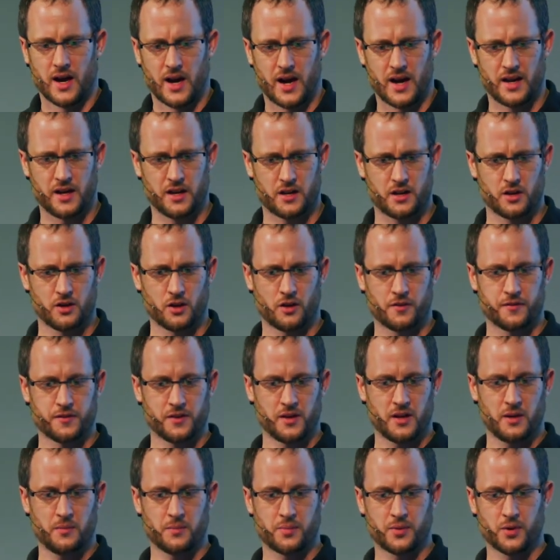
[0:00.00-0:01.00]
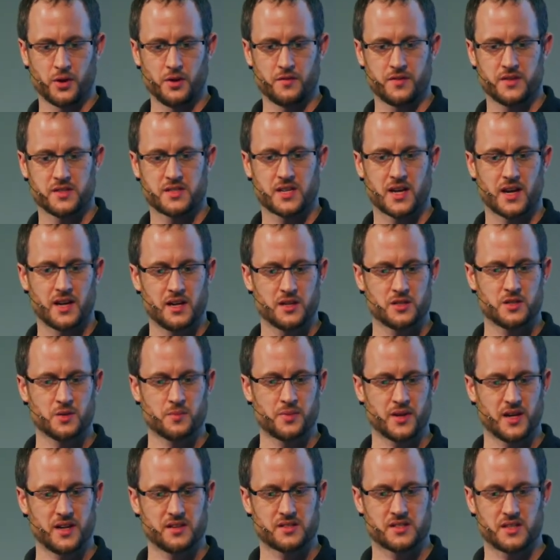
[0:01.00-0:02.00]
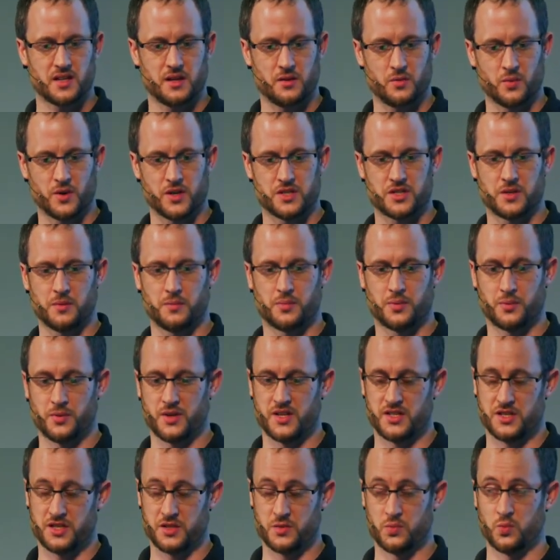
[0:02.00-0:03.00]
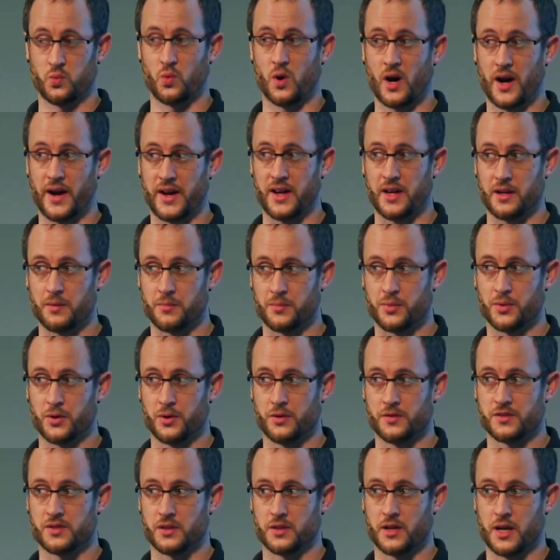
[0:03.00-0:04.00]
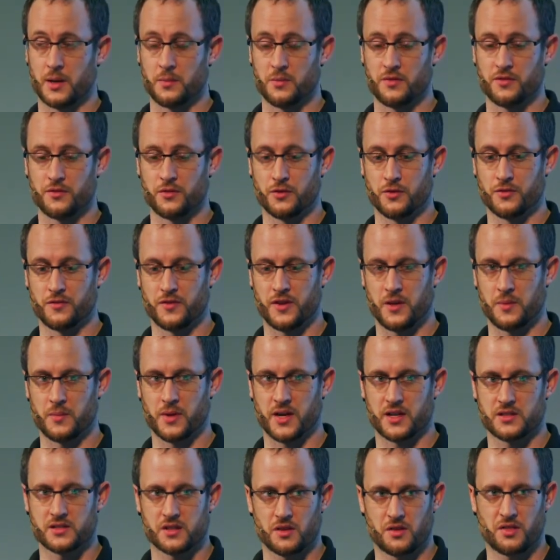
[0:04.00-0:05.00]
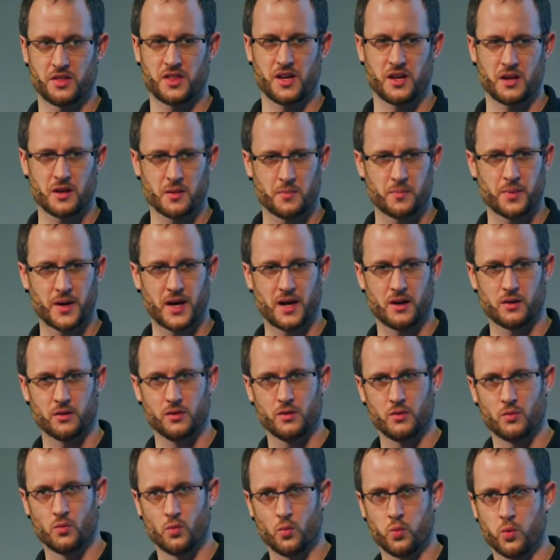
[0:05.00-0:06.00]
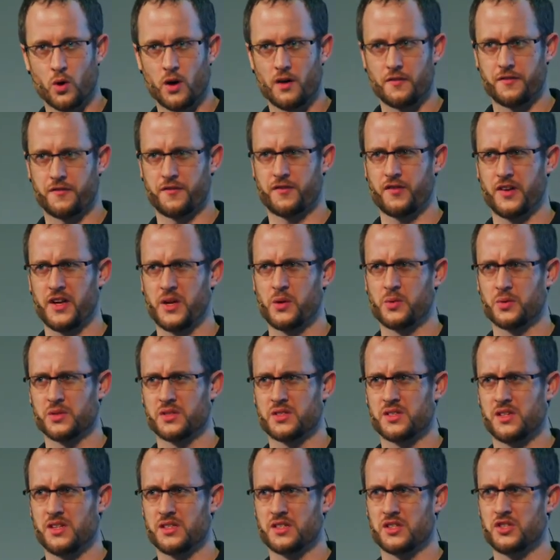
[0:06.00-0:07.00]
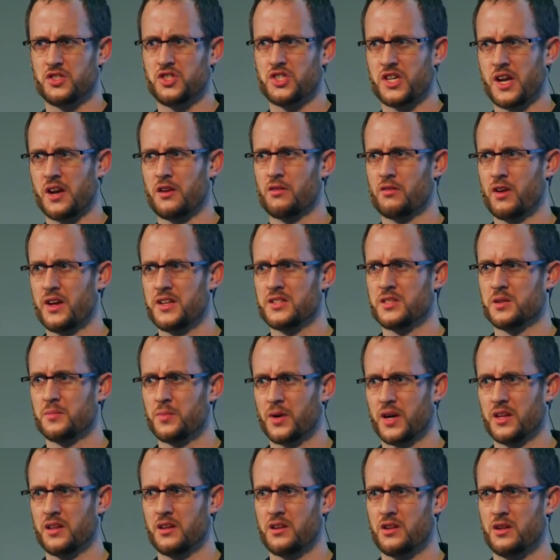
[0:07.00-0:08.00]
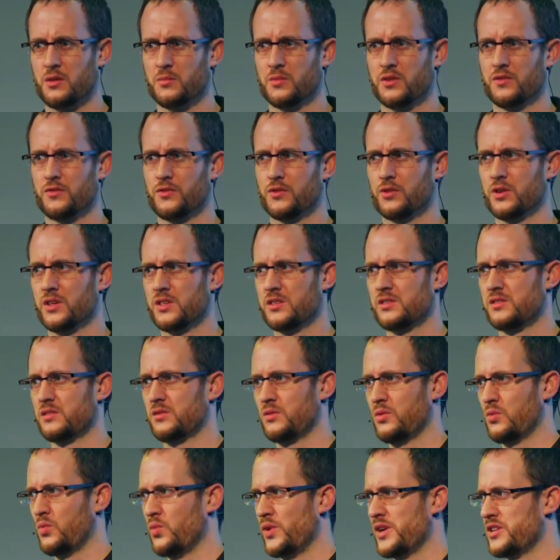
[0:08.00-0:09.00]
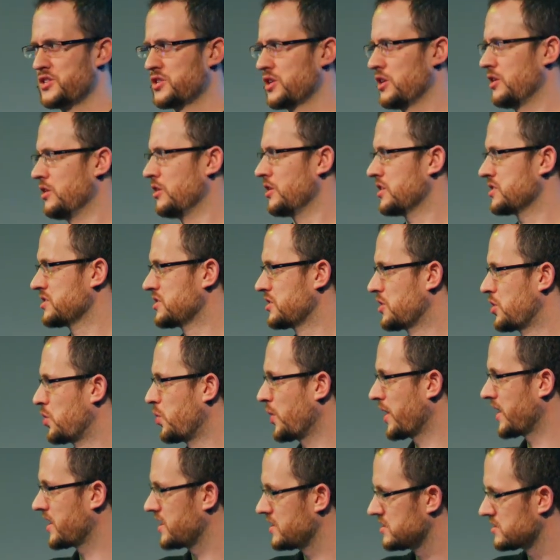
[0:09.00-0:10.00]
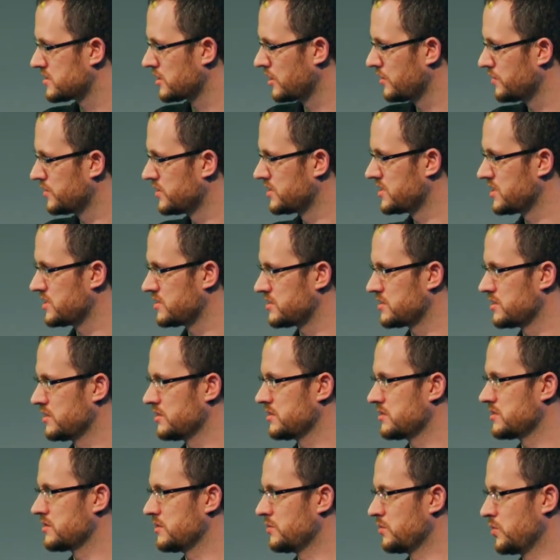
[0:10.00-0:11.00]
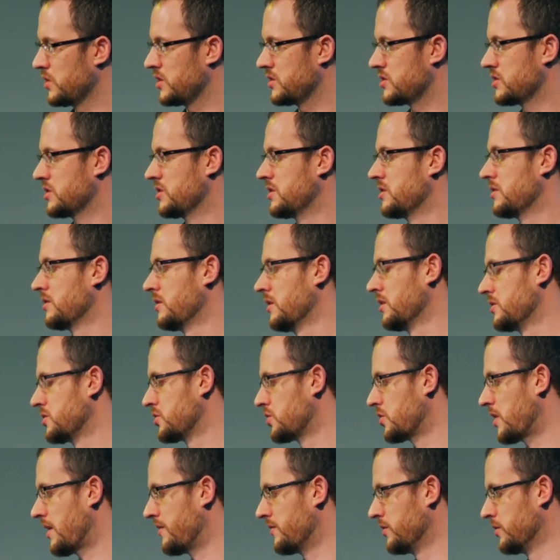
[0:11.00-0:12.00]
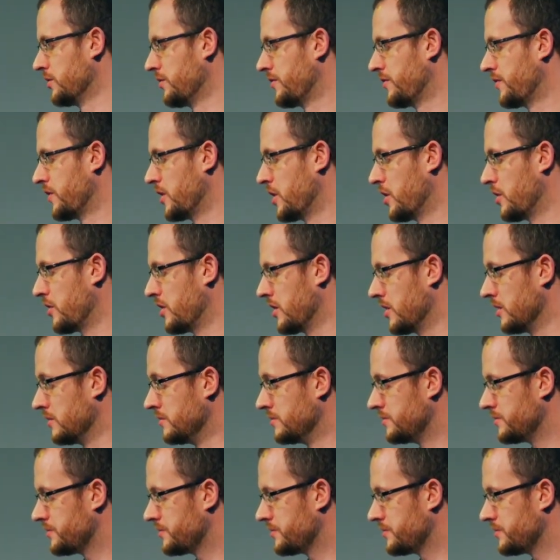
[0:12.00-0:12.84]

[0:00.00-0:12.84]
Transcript: And it can often improve intelligibility, which is why it improves the gain before feedback. So think about what frequencies are generated by the human voice, which are lost quickest over distance, and which are travel further.